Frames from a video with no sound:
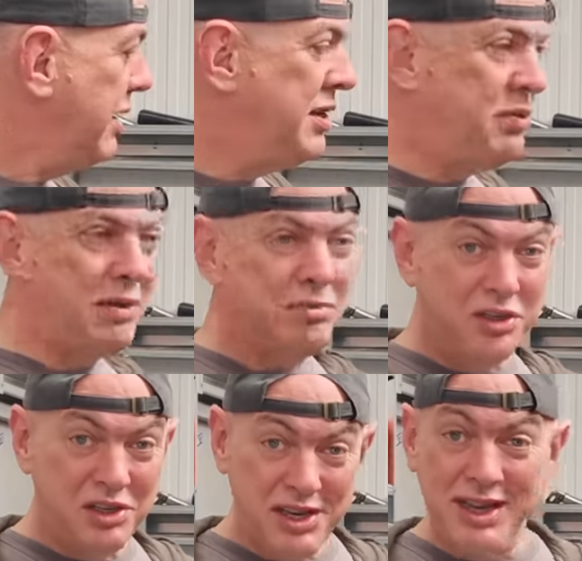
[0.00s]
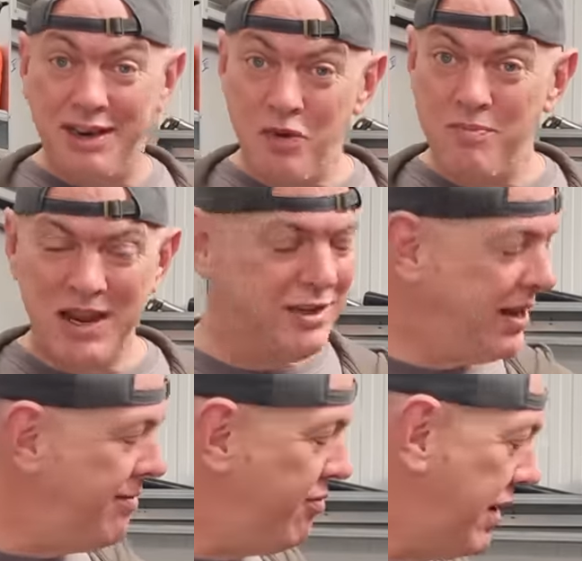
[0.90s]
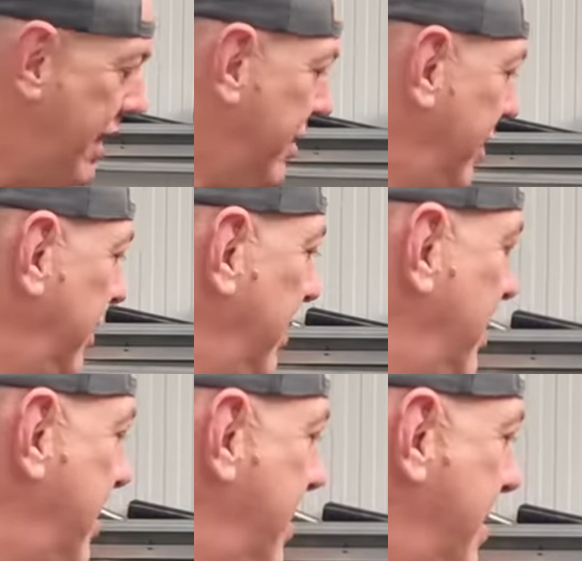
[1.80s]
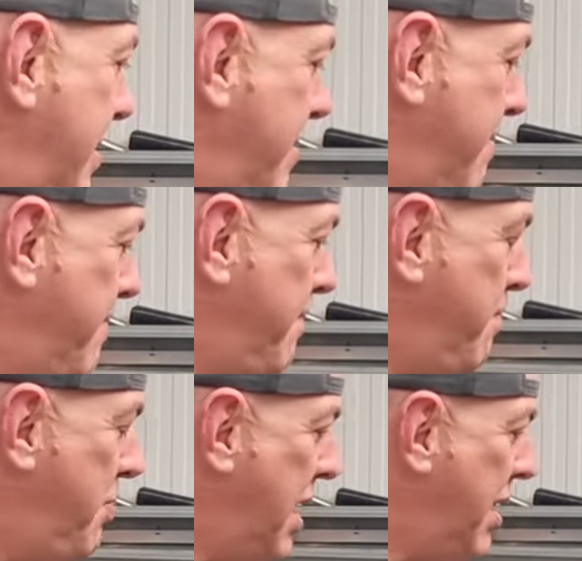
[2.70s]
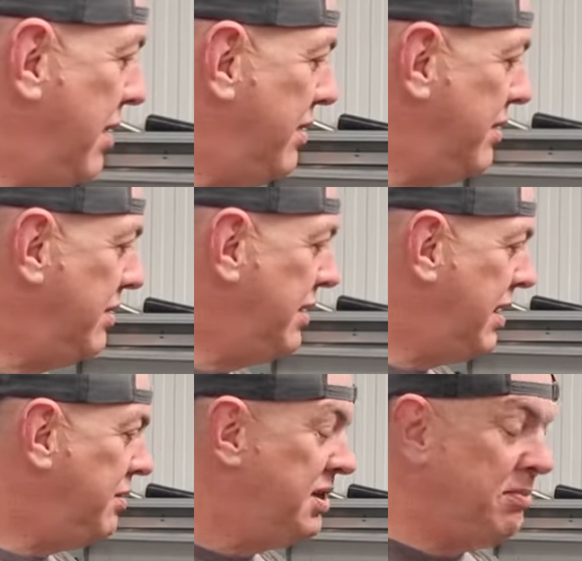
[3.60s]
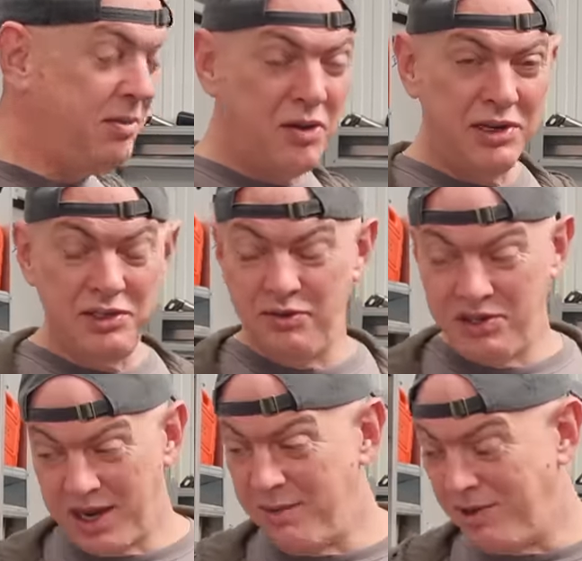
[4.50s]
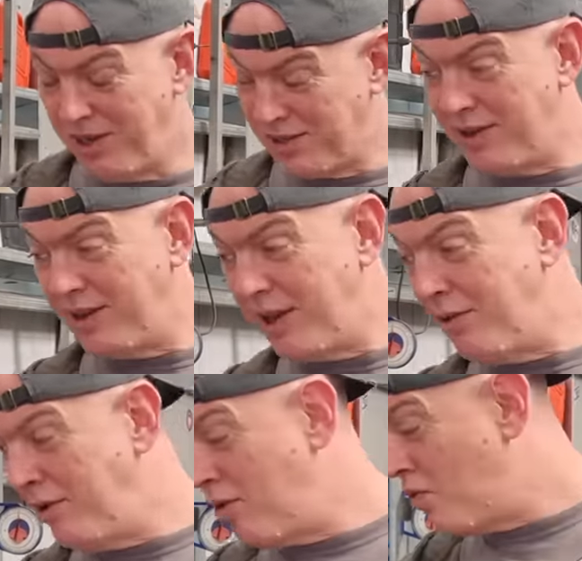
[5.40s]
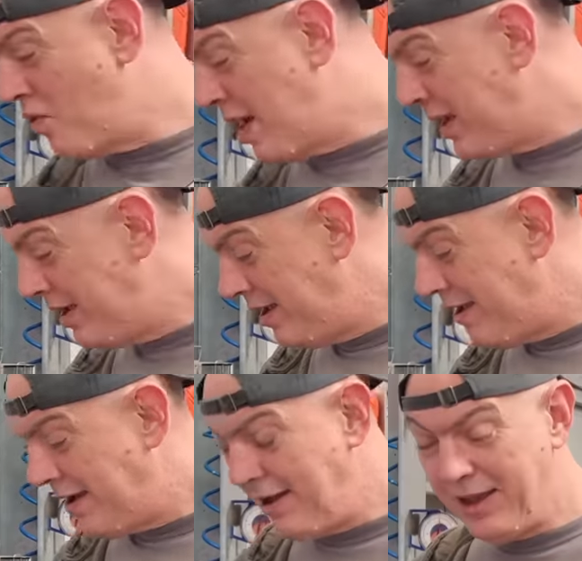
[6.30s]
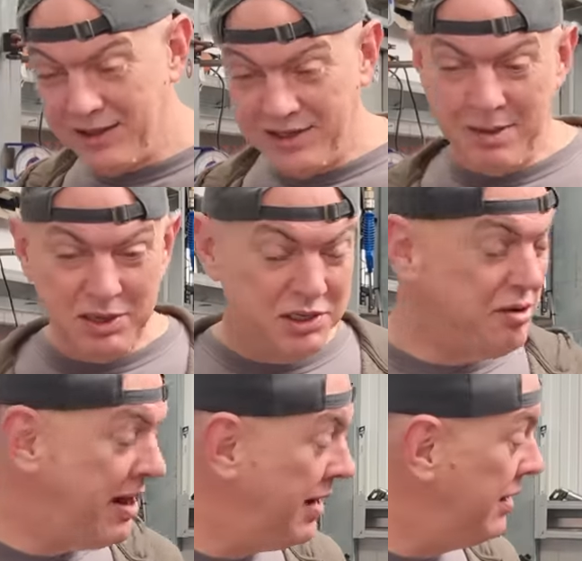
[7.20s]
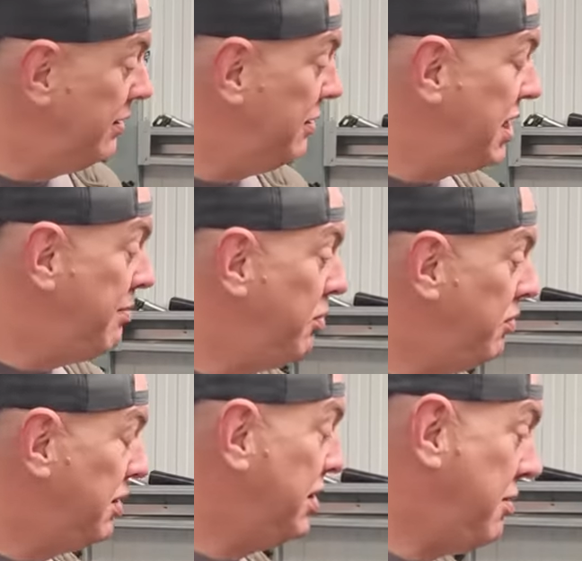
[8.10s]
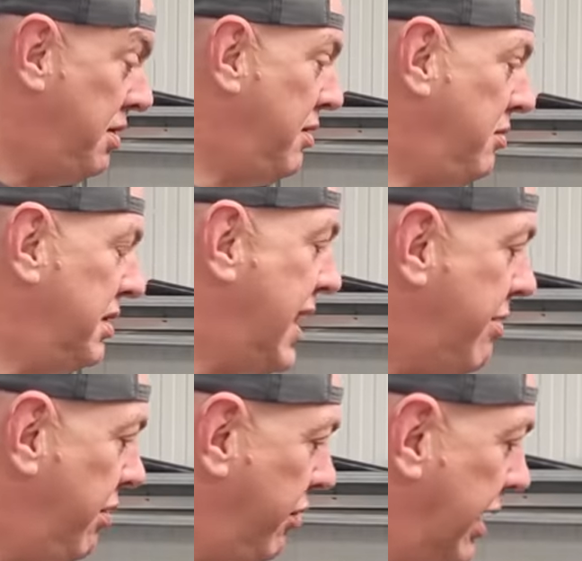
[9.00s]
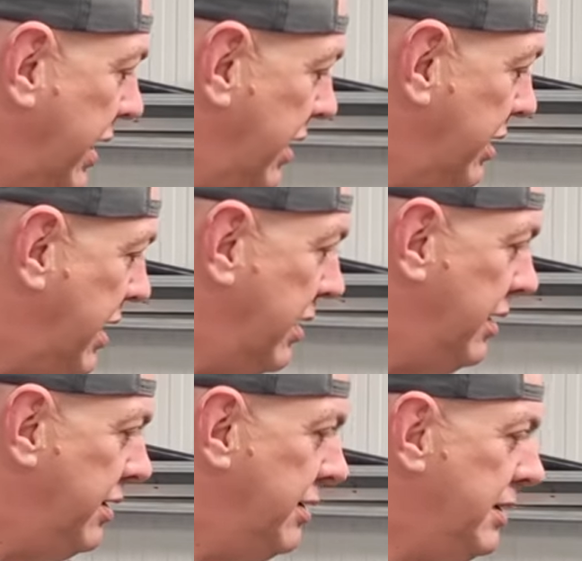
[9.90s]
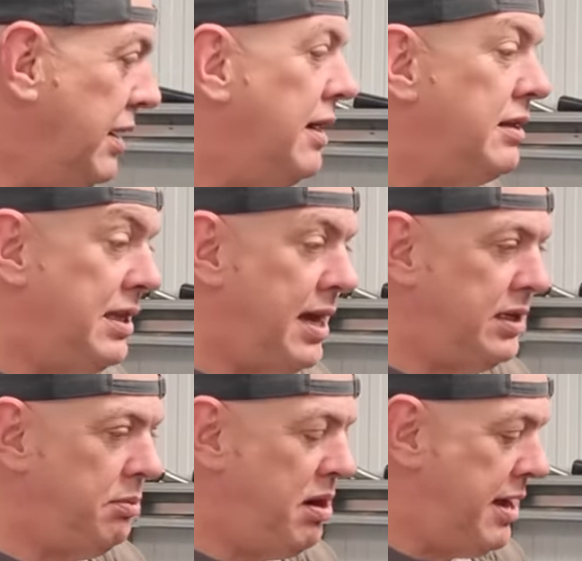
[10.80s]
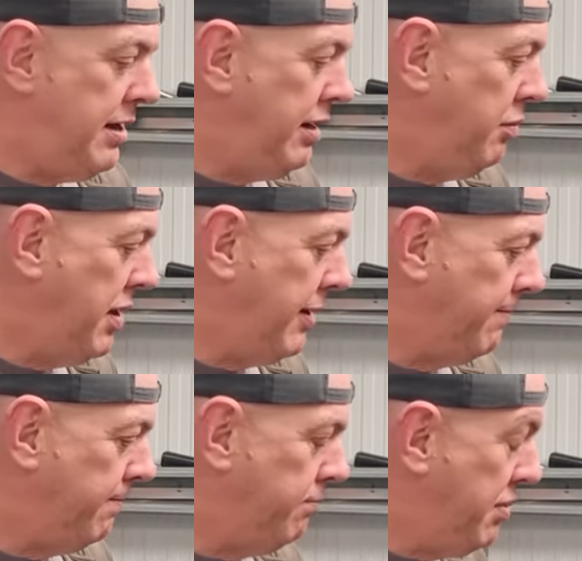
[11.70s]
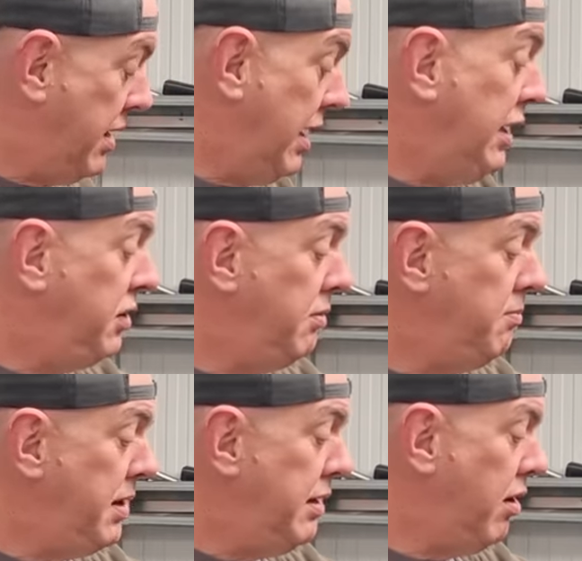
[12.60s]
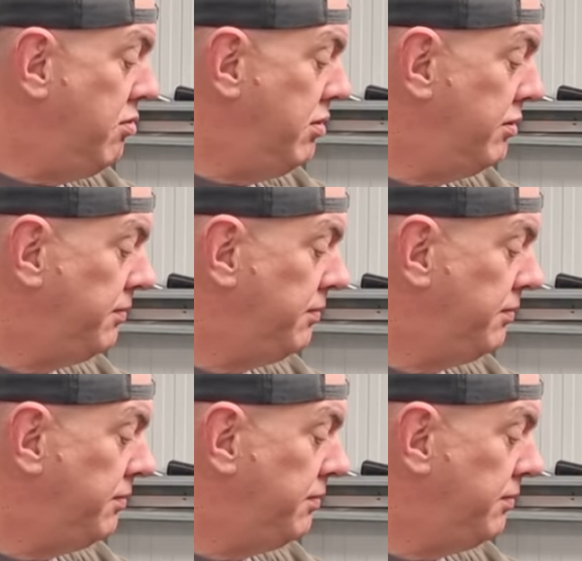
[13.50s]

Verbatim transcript: because I'm just sticking it all back together again. Um, but, you know, some guidance from Jamie is going to go a long way, and he can set me straight and show me what to do, and then I'll just carry on and get it done. That's the plan anyway. But he shouldn't be long